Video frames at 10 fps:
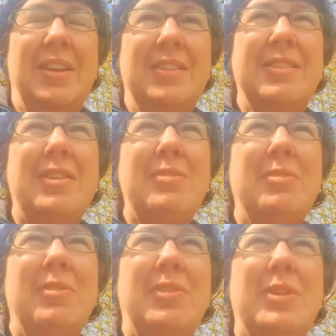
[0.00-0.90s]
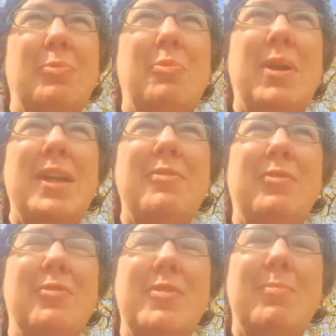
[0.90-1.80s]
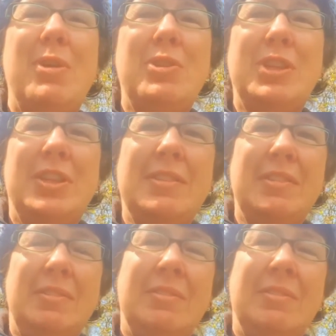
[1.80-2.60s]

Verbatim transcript: And so, this wave of emotions,